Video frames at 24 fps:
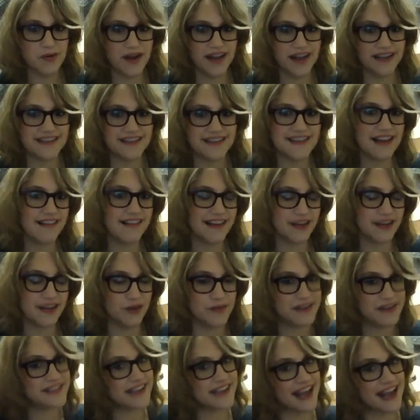and it's not like you'll
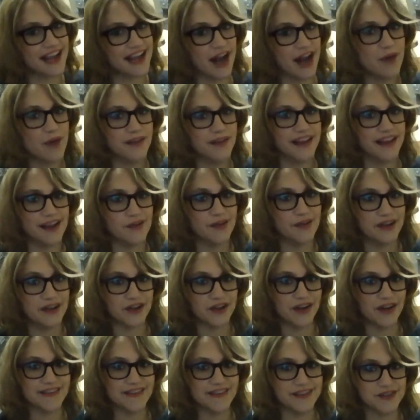be staying up late when
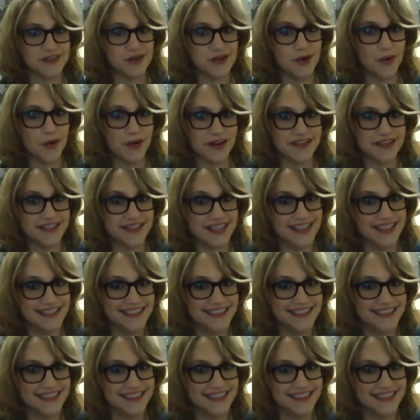you're at this course.